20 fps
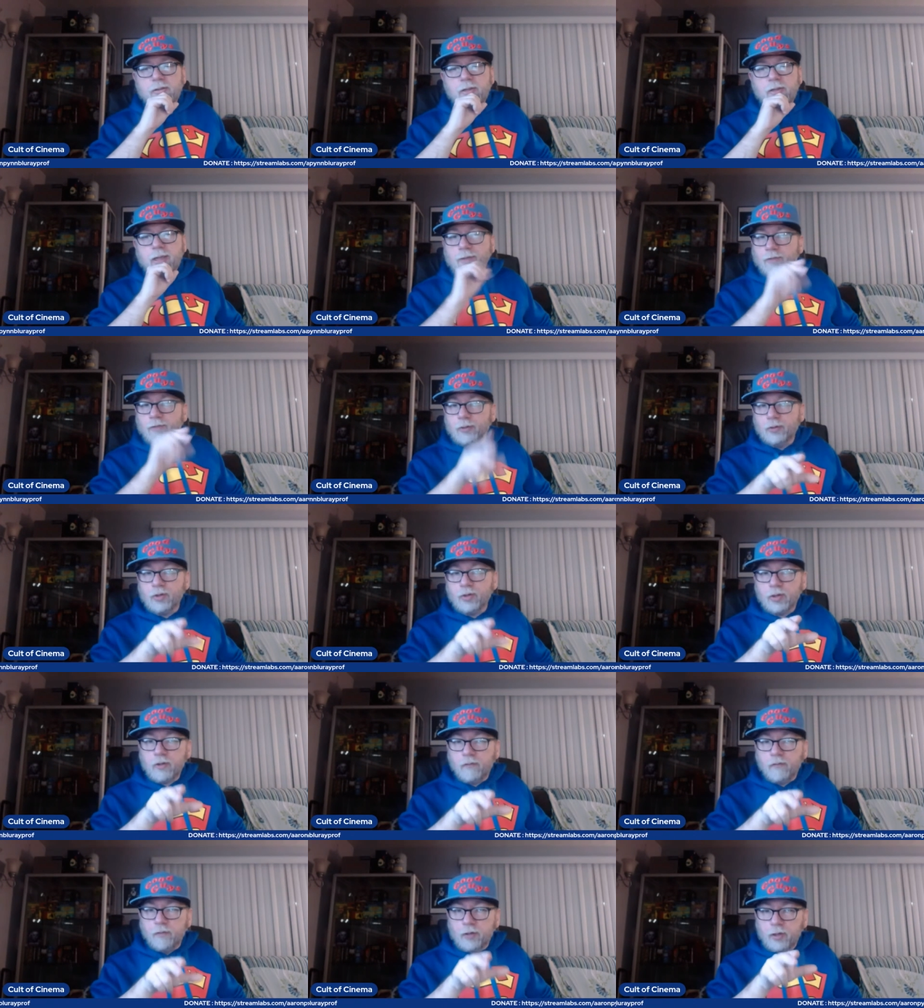If you're
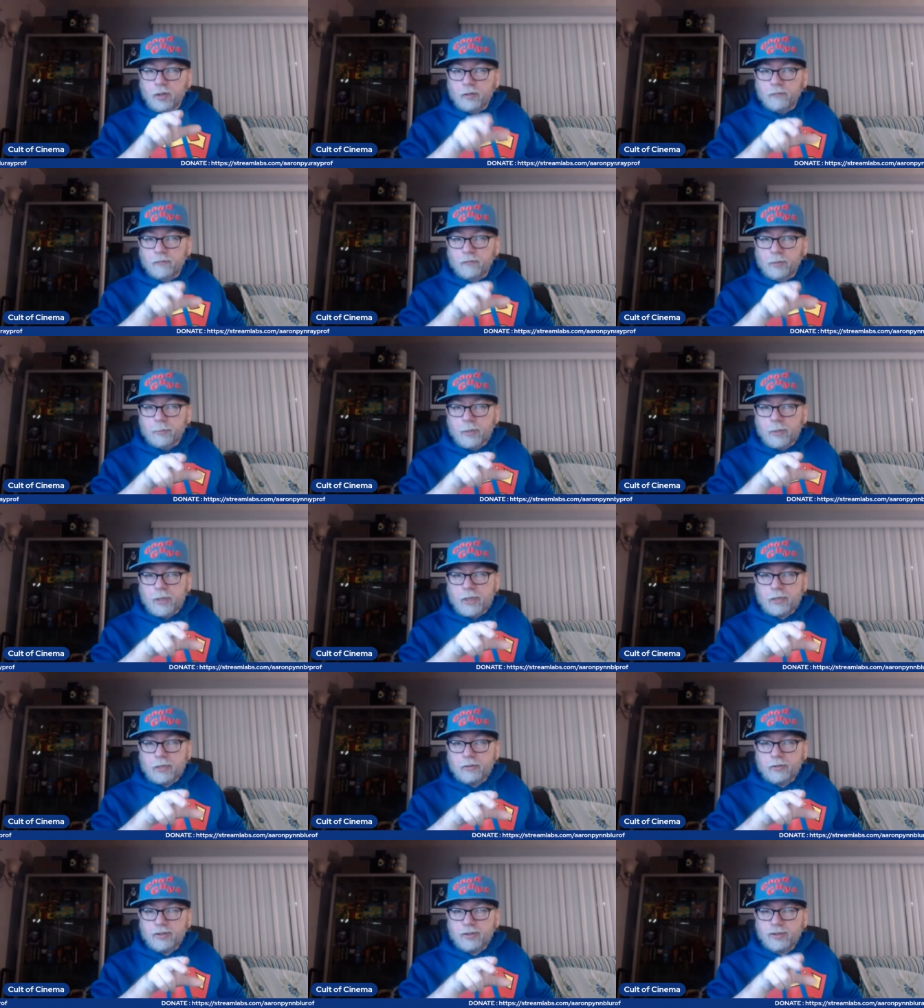going to go for another female
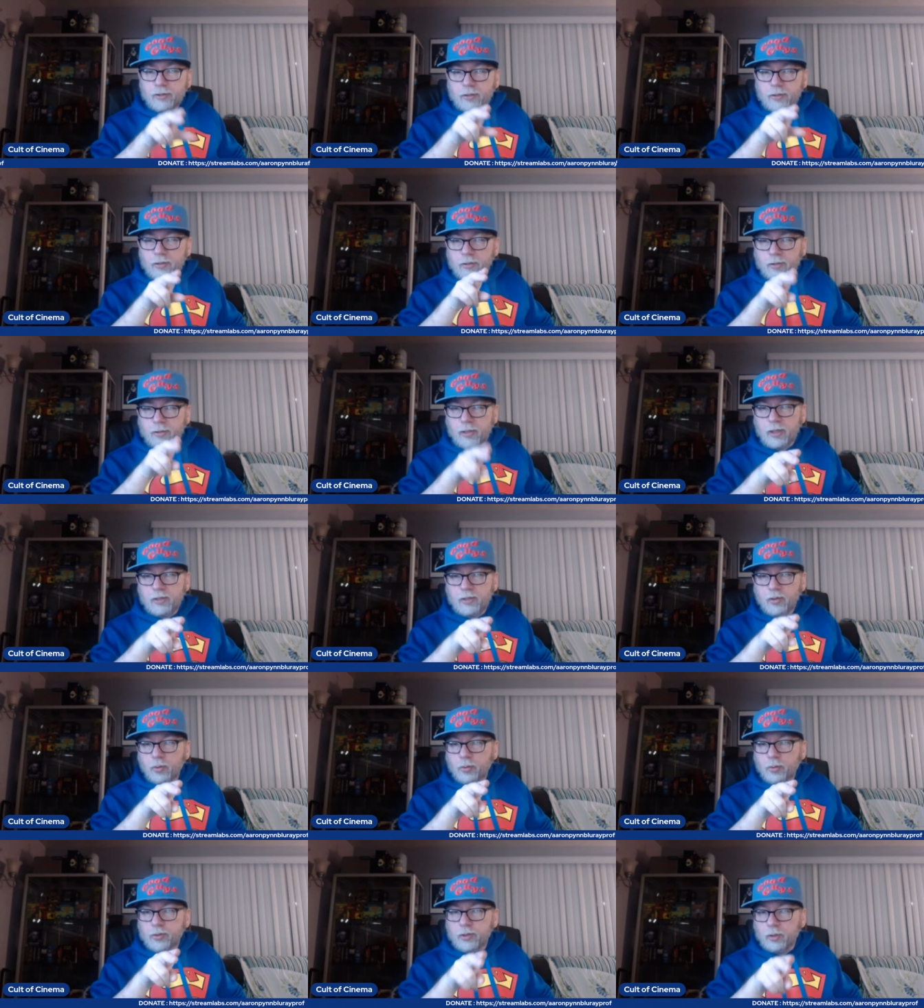actress, Ken,
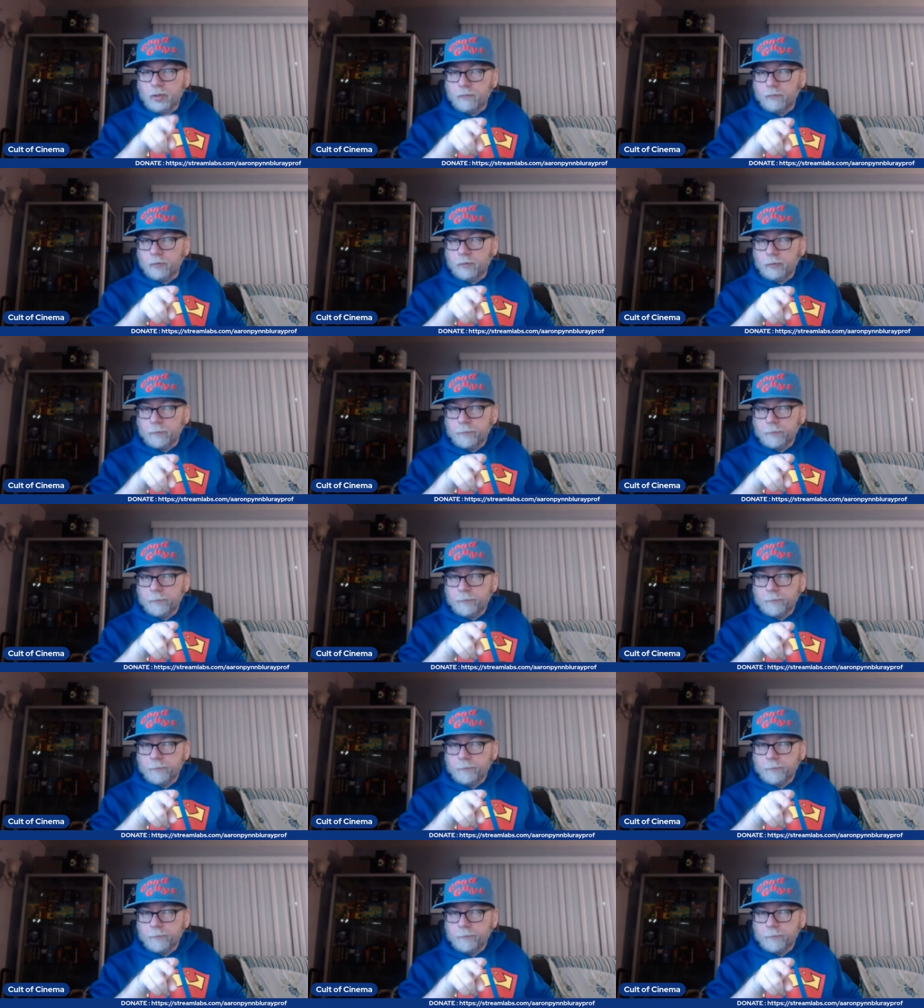who would you go for?